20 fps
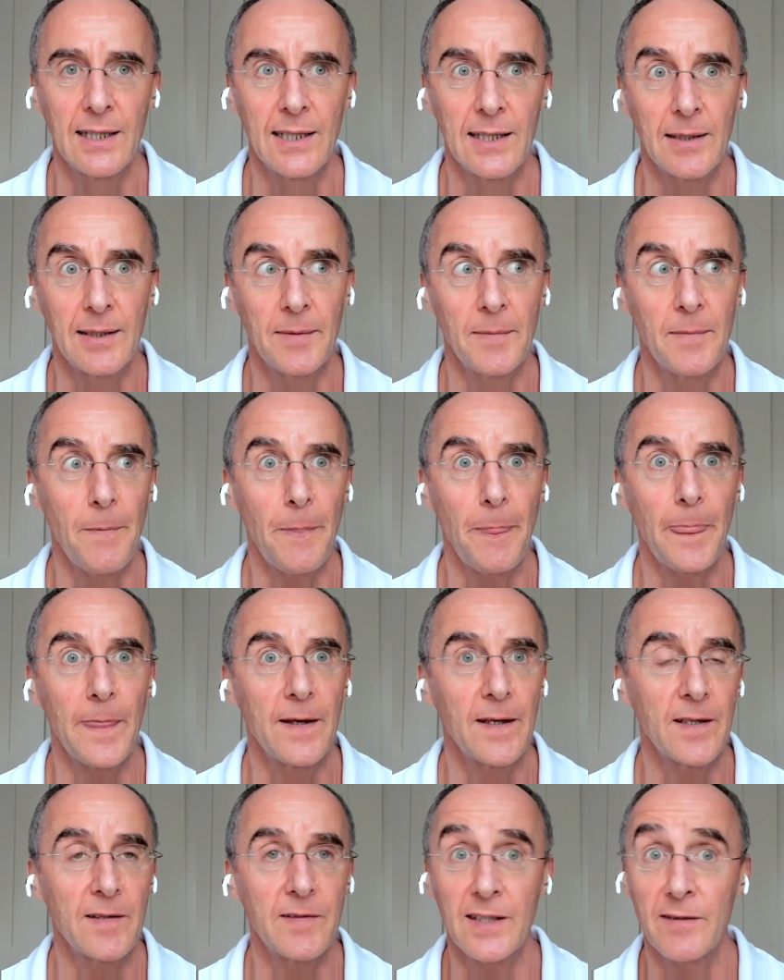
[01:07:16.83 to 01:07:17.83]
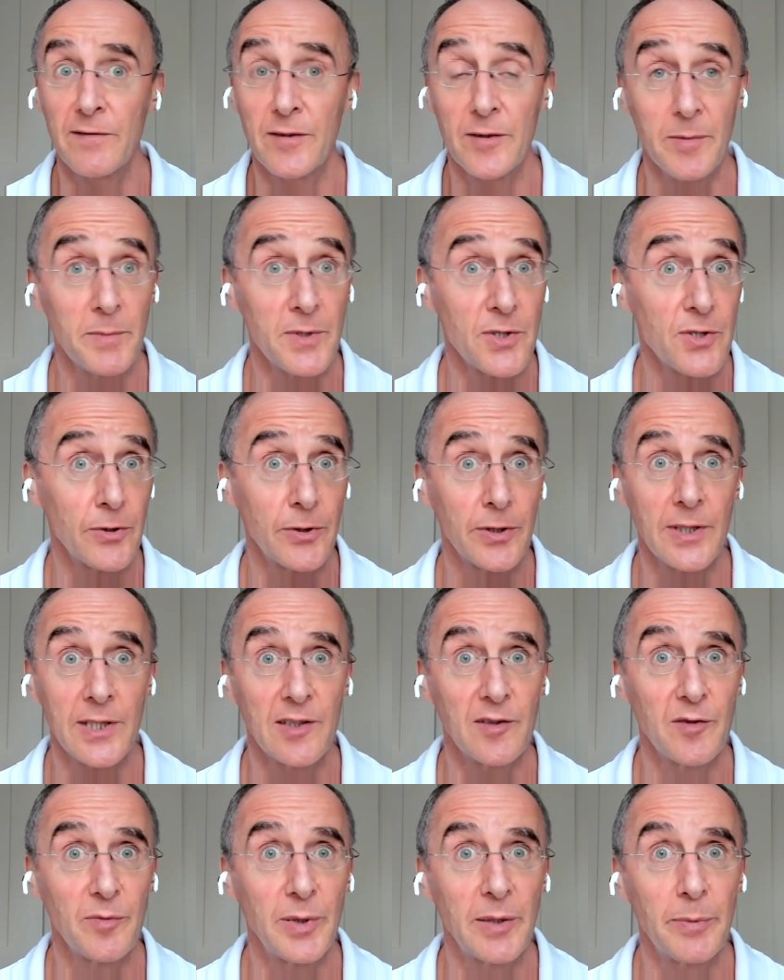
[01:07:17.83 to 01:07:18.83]
Um, I think the
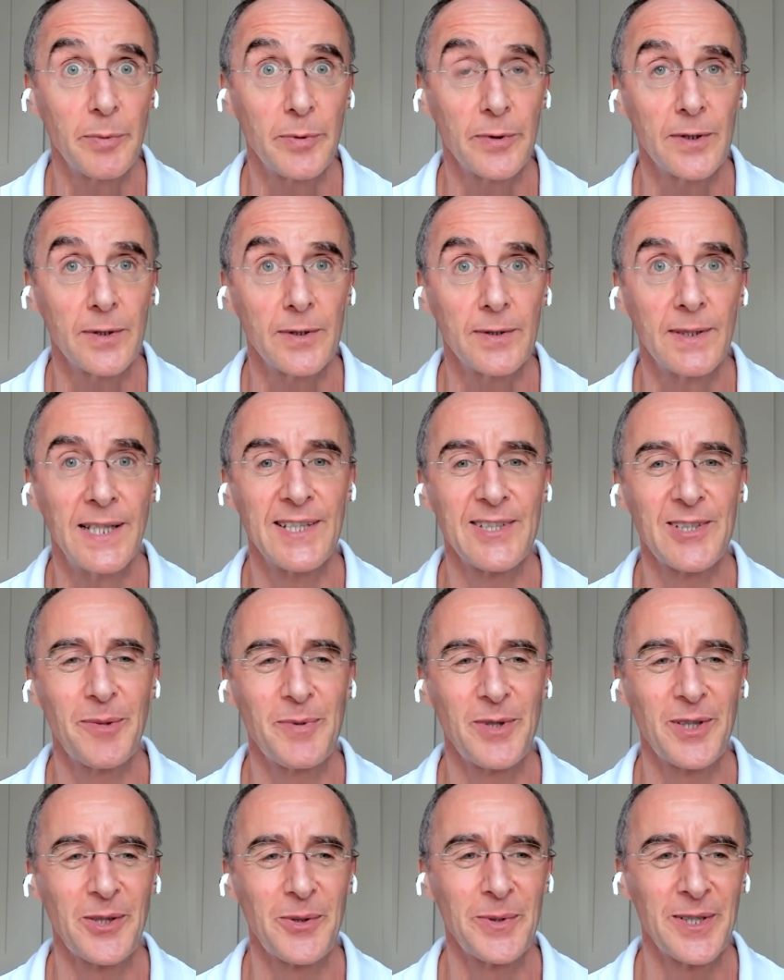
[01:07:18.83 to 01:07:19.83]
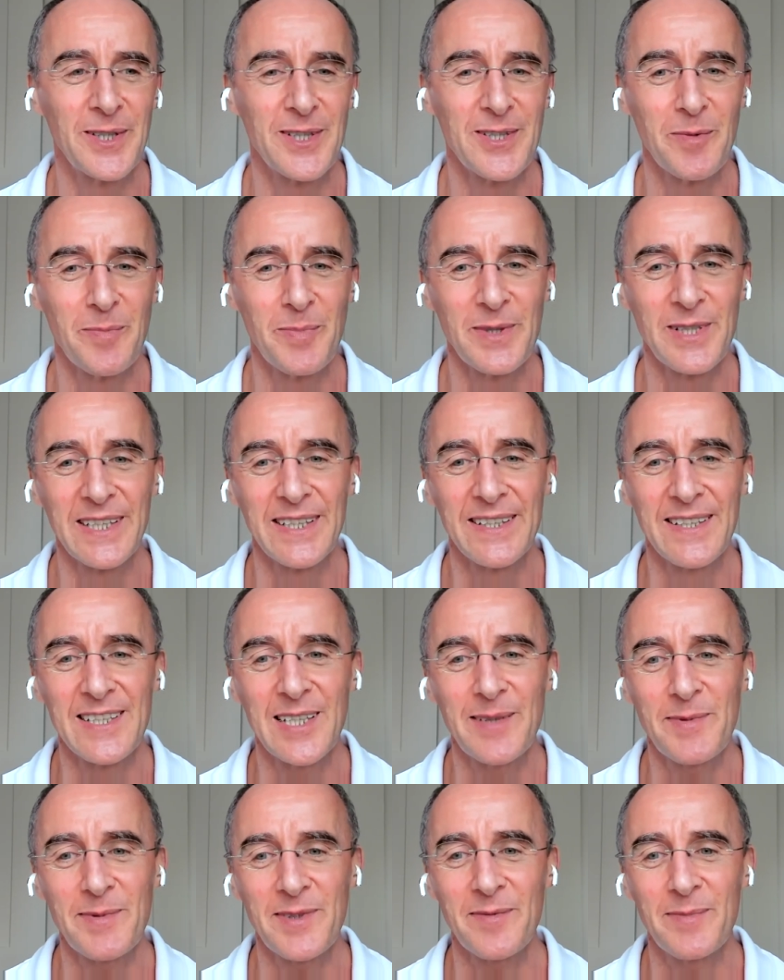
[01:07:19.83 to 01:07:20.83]
majority of people, subject one or two particular
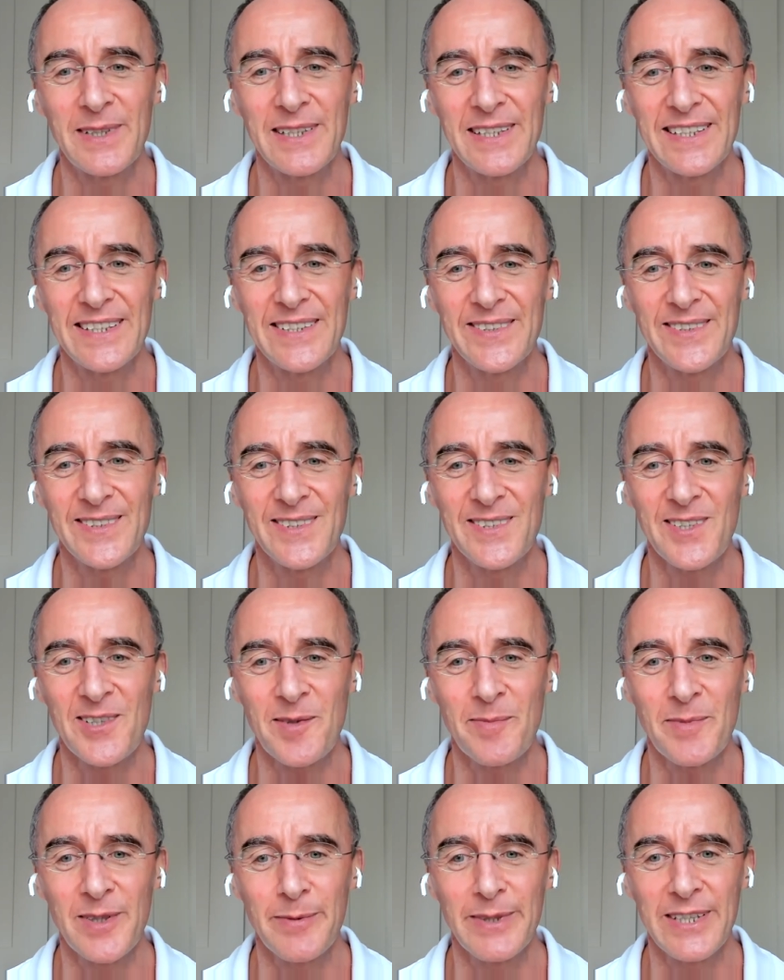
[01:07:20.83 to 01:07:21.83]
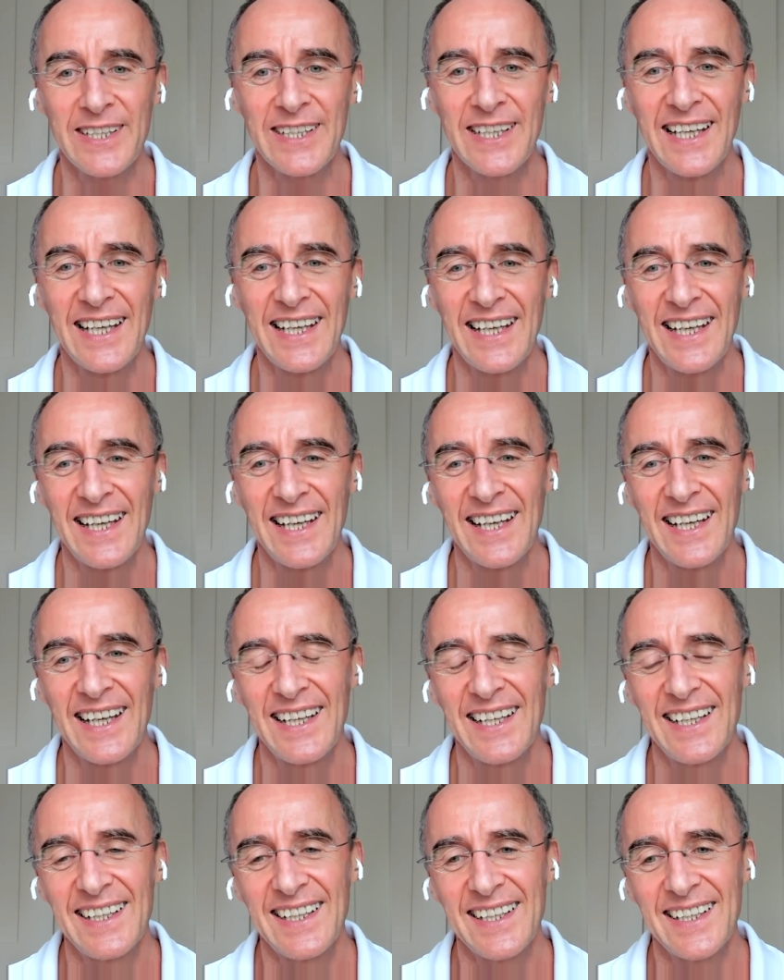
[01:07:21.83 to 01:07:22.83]
types of mental health condition, maybe,
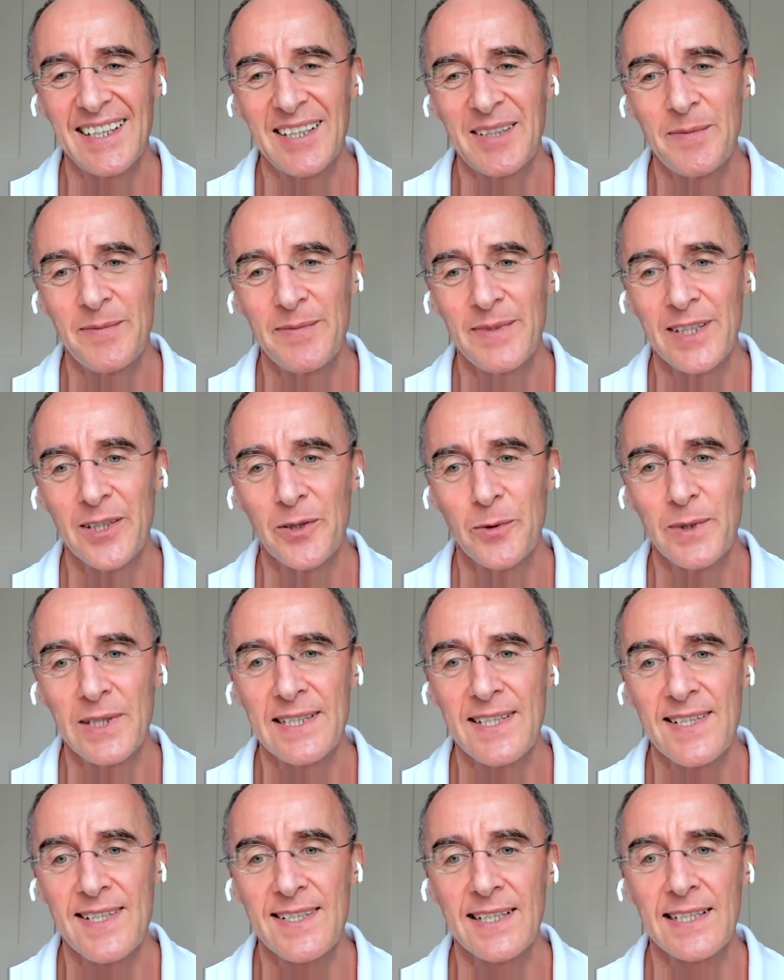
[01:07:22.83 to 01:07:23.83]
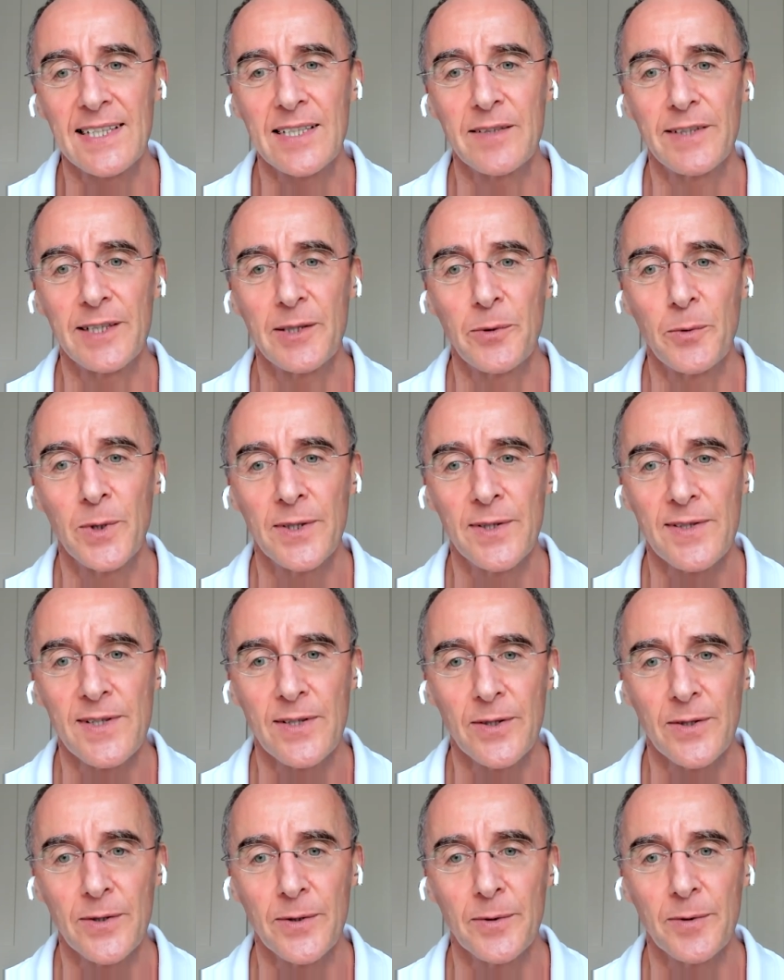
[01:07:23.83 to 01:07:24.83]
um, you know, we instinctively want
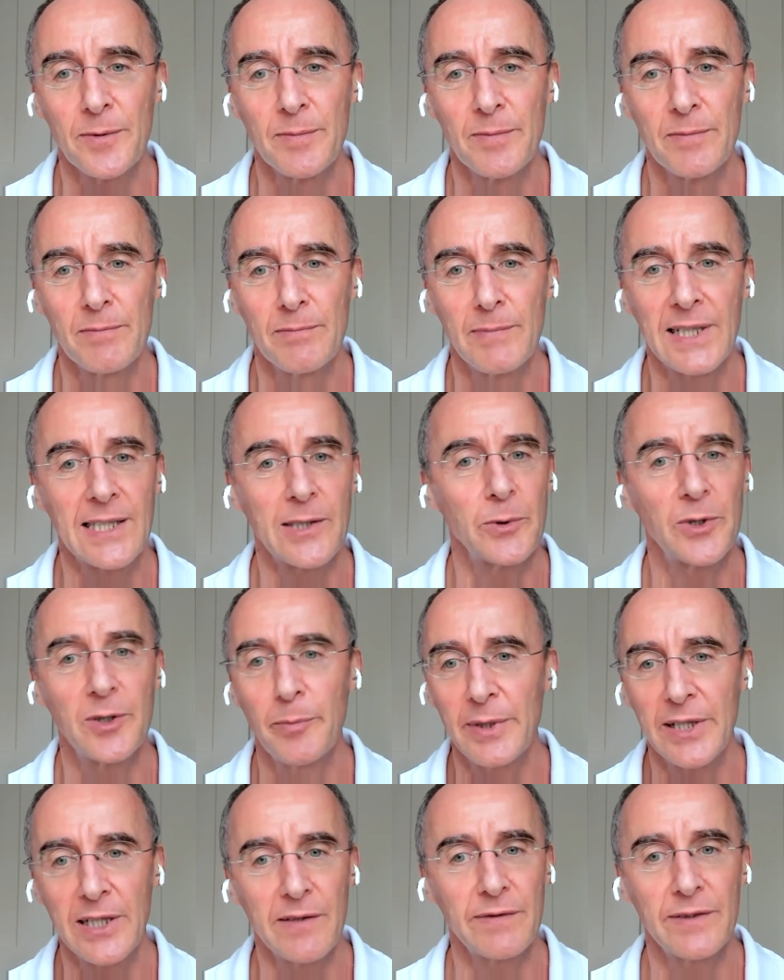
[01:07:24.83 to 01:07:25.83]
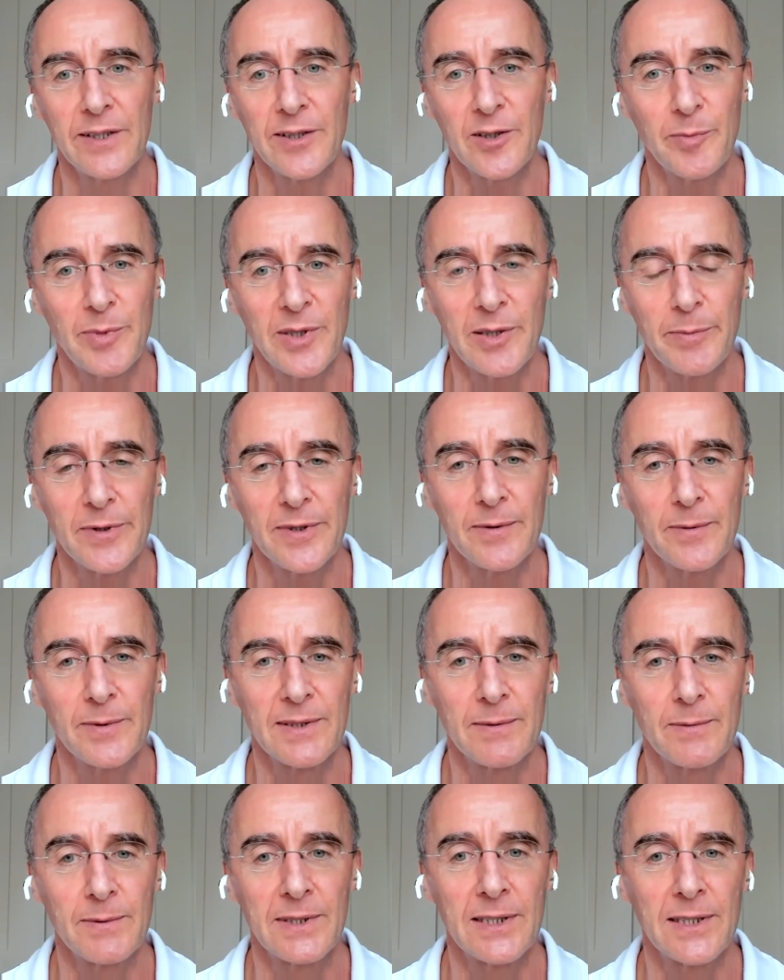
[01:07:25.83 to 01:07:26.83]
to make the world better for other people.
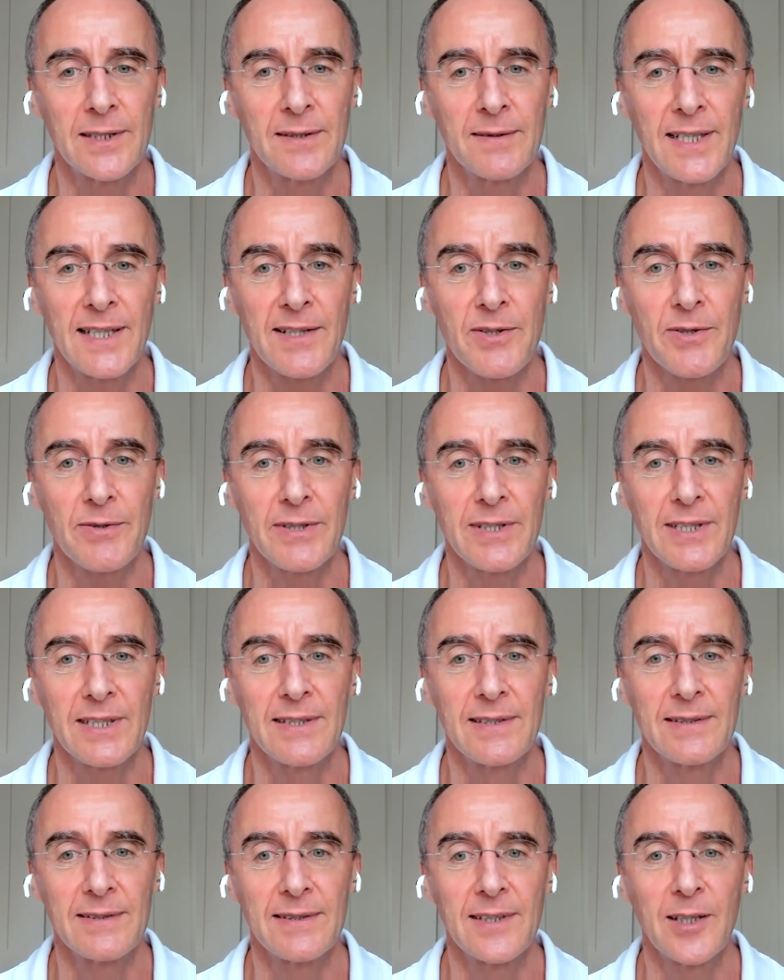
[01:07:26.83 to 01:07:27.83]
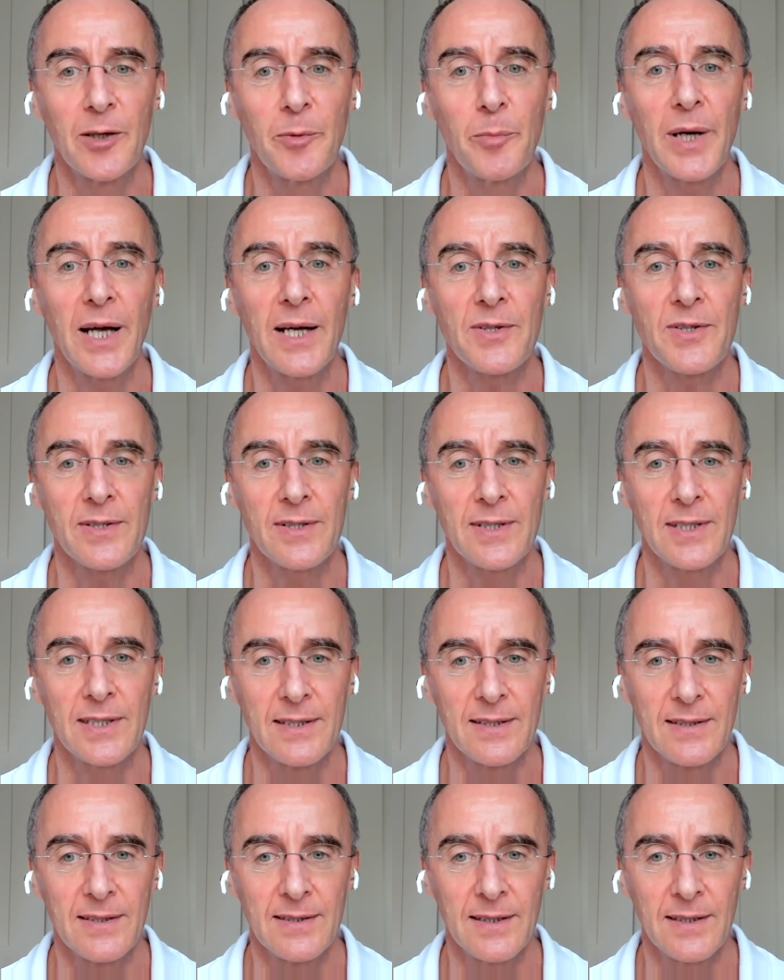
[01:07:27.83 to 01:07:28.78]
We are naturally compassionate.